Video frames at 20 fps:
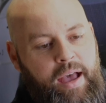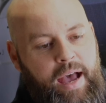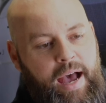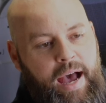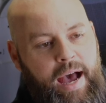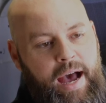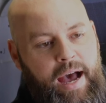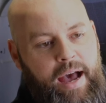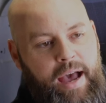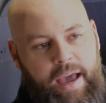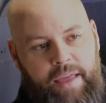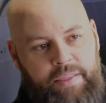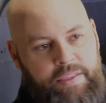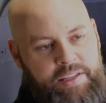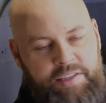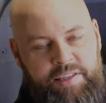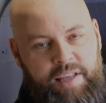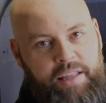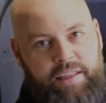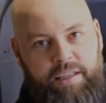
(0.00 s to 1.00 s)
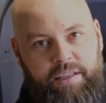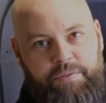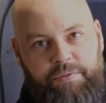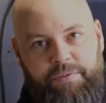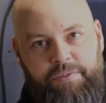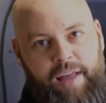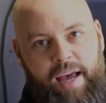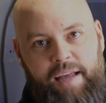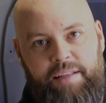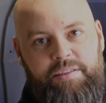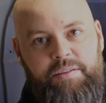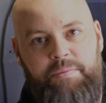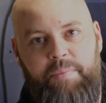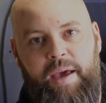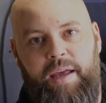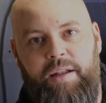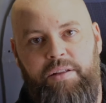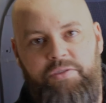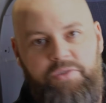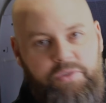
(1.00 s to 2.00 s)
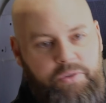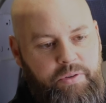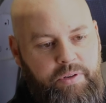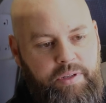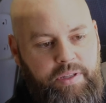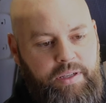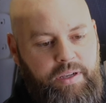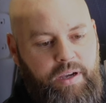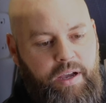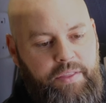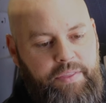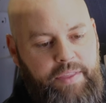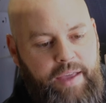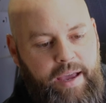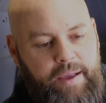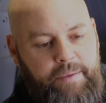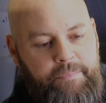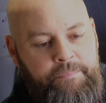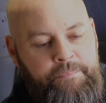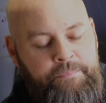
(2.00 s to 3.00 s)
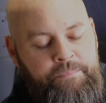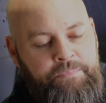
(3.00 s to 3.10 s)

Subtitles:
and there's nothing flat to mount it to or anything like that.